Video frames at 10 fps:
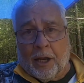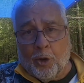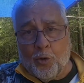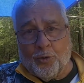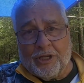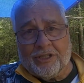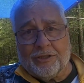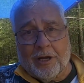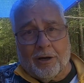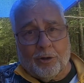Oh, this is
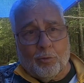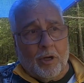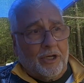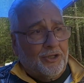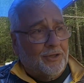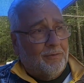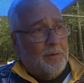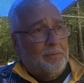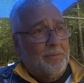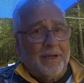Dr. Russ
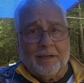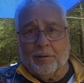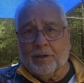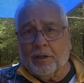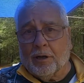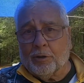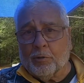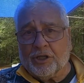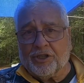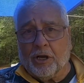from Dr.
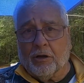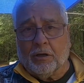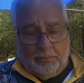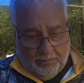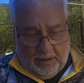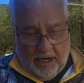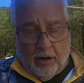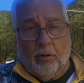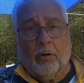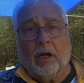Russ Air,
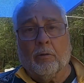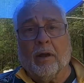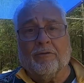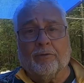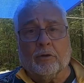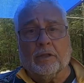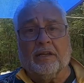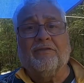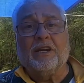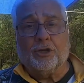Air uh, Rifle
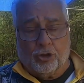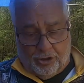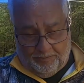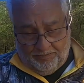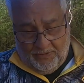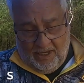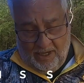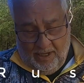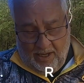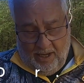Adventures.
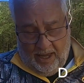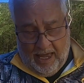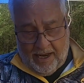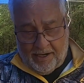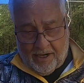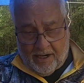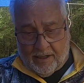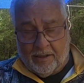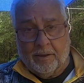And uh,